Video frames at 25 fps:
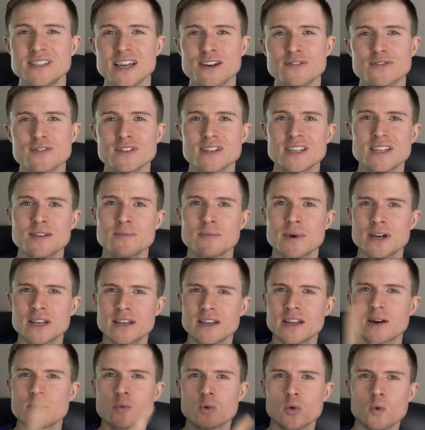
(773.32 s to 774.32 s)
Definitely my
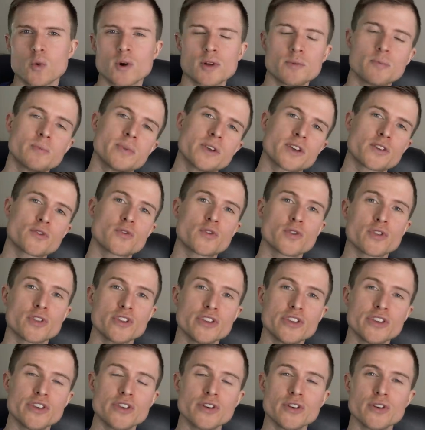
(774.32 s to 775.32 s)
number one pick for the
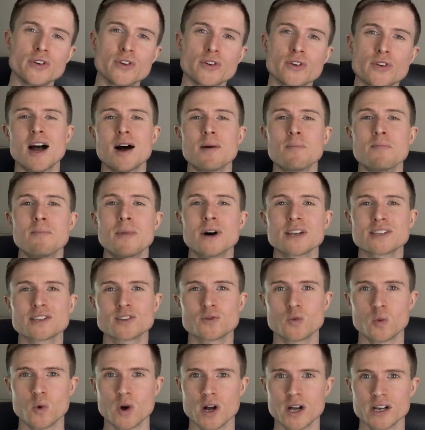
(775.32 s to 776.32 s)
year, a
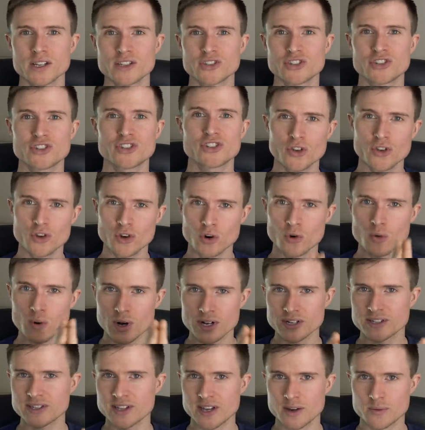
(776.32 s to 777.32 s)
must watch. Go
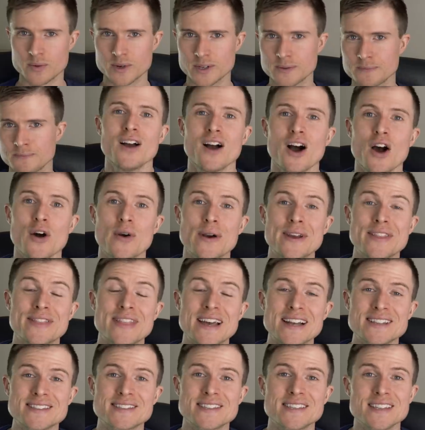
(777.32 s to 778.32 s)
watch that one. All right,
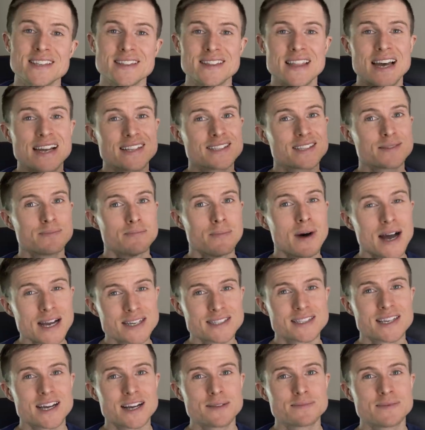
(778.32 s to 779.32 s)
that's it. That's my
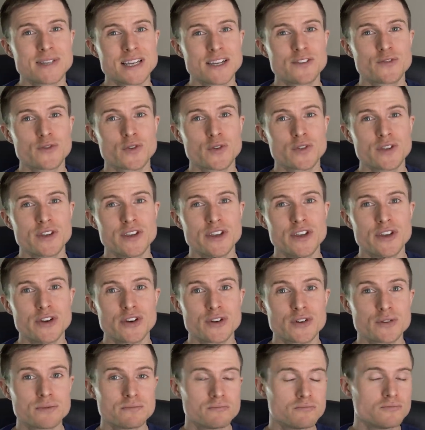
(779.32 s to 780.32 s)
top 10 for the
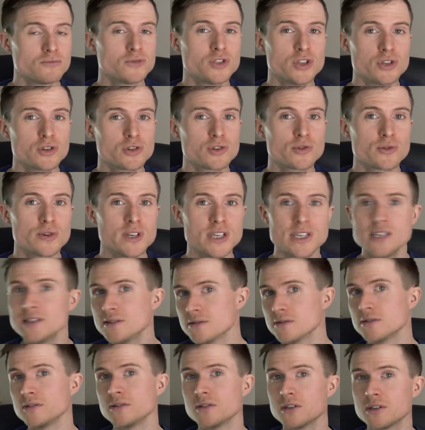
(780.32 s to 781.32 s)
year. Do you agree?
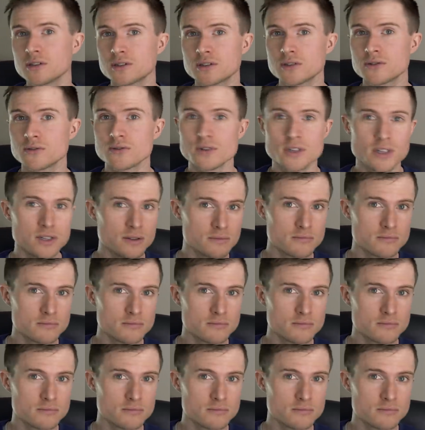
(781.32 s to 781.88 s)
Do you disagree?